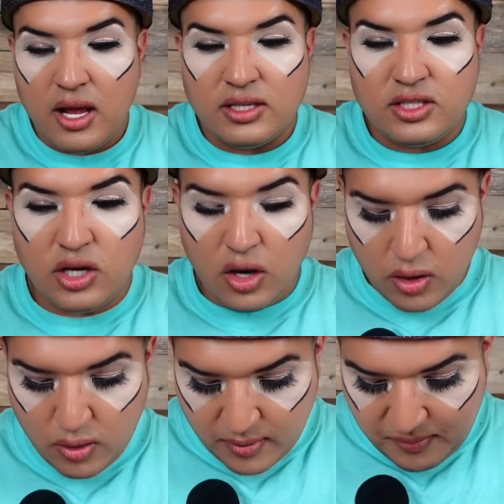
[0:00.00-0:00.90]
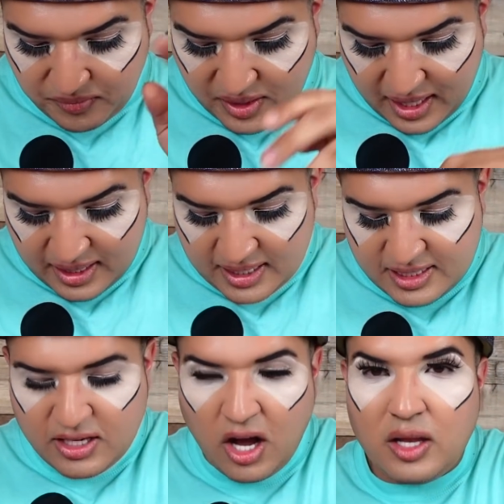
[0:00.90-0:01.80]
So this
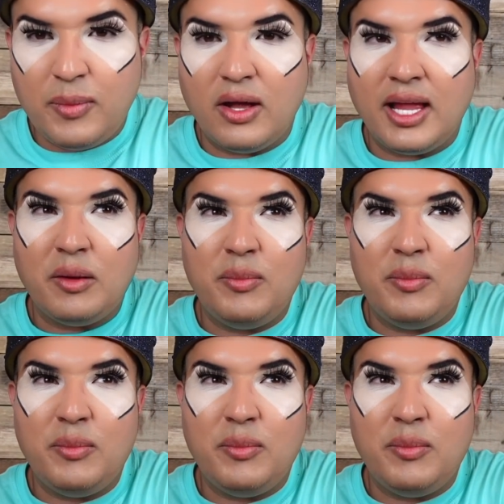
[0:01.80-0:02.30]
is all about like